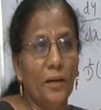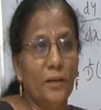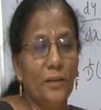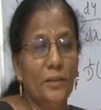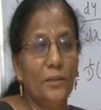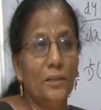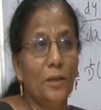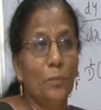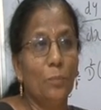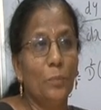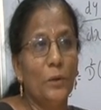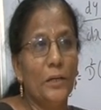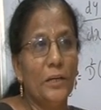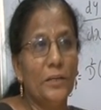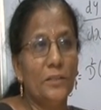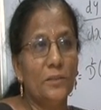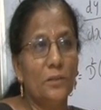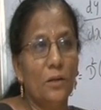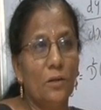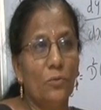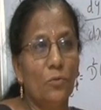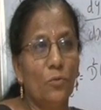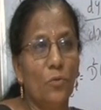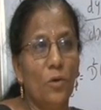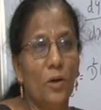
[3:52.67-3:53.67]
In the place
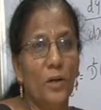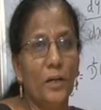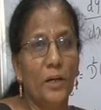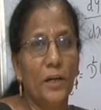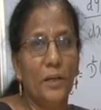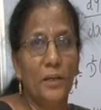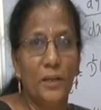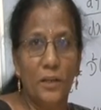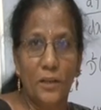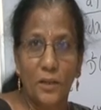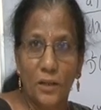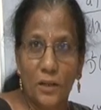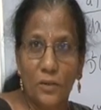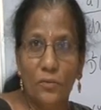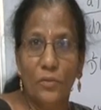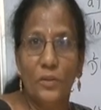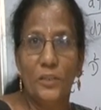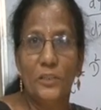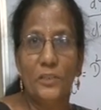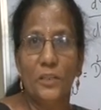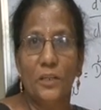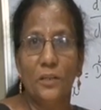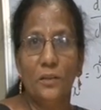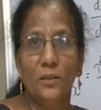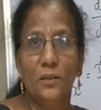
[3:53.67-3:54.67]
of quadratic
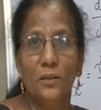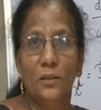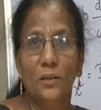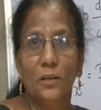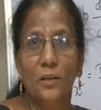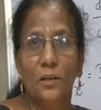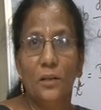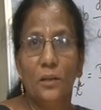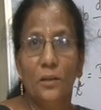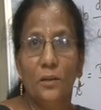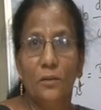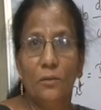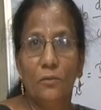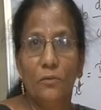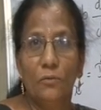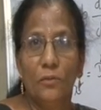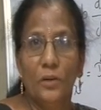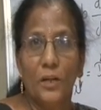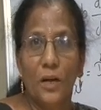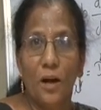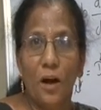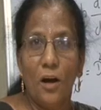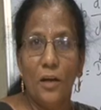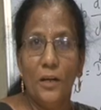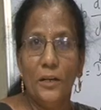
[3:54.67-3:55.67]
equation we
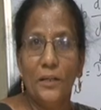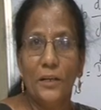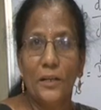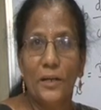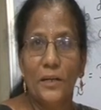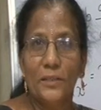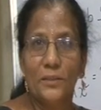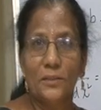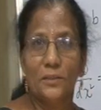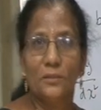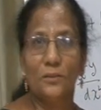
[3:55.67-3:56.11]
call it as,